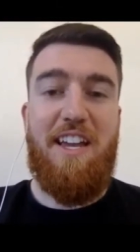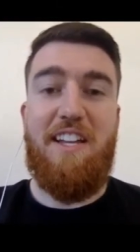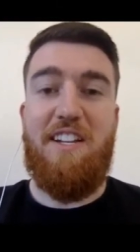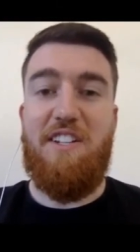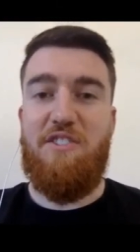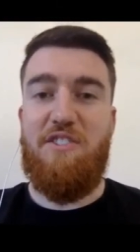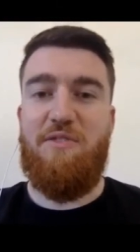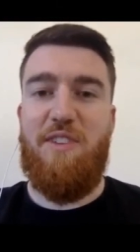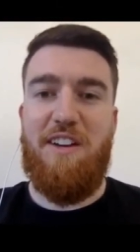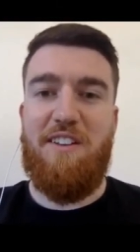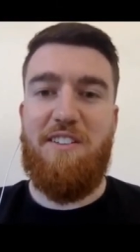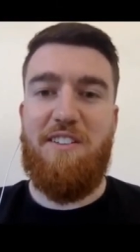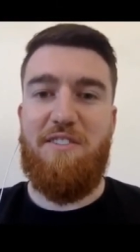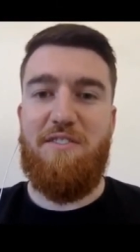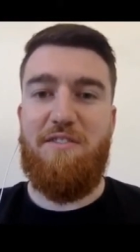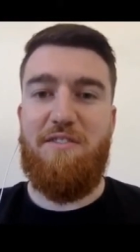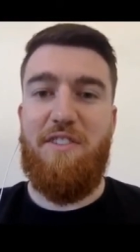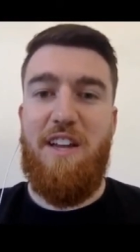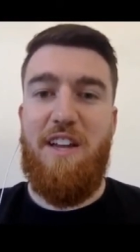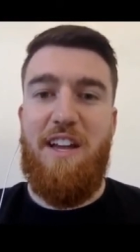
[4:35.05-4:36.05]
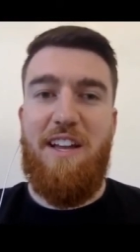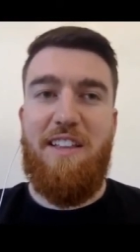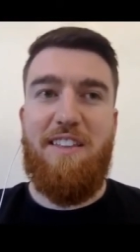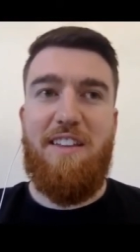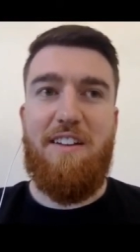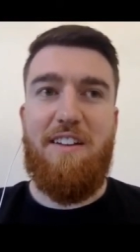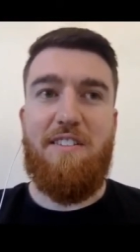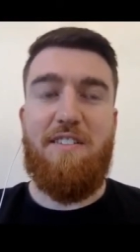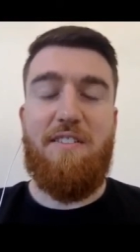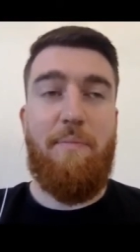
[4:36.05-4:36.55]
interactive
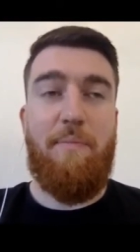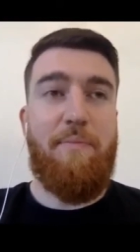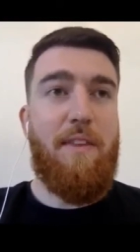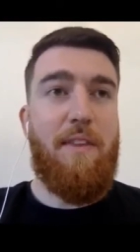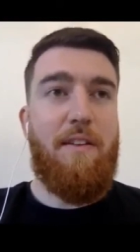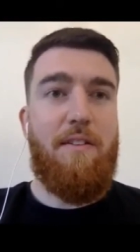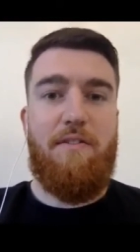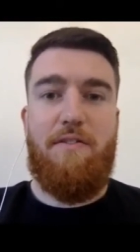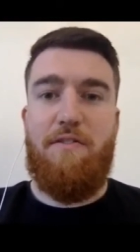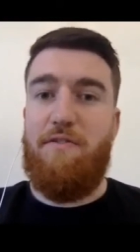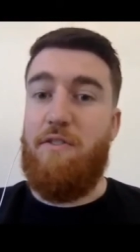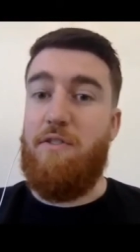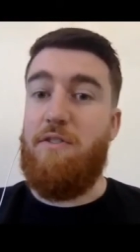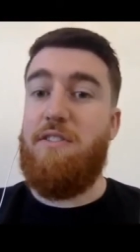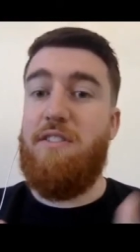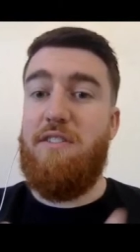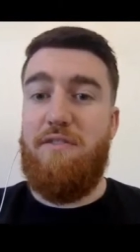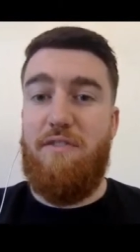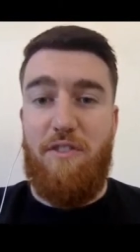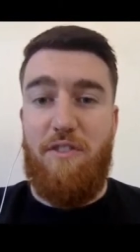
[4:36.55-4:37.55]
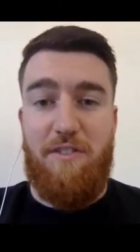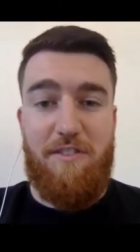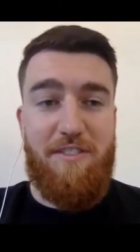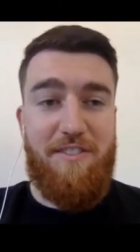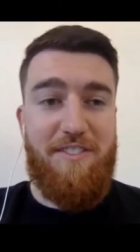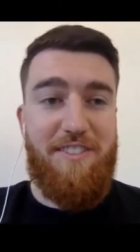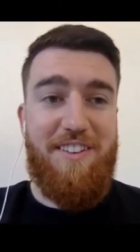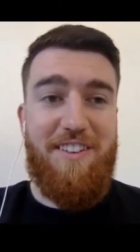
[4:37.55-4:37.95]
that, first of all,